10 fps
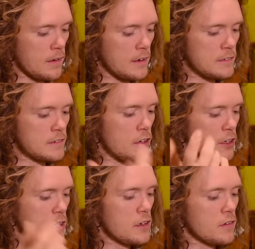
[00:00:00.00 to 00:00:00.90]
insert it
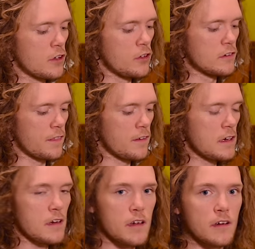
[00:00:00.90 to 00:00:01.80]
in, close the
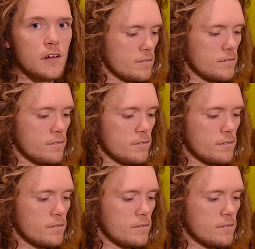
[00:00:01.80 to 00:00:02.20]
thing, and